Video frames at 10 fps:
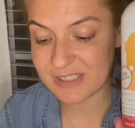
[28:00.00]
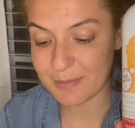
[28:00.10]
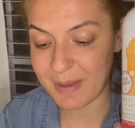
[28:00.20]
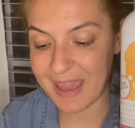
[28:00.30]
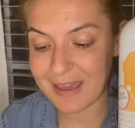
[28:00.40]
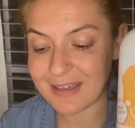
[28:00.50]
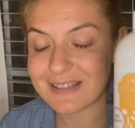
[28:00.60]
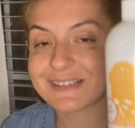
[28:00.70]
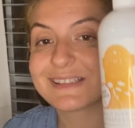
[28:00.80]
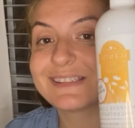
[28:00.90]
to make
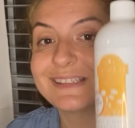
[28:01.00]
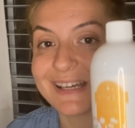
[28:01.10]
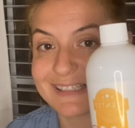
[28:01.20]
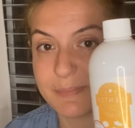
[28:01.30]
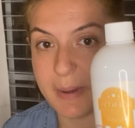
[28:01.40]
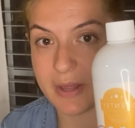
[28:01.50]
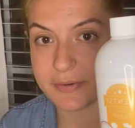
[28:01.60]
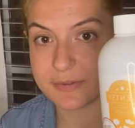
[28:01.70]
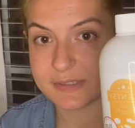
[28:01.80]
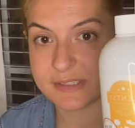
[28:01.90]
6
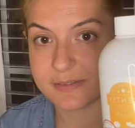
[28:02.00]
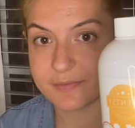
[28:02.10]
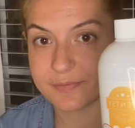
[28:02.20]
bottles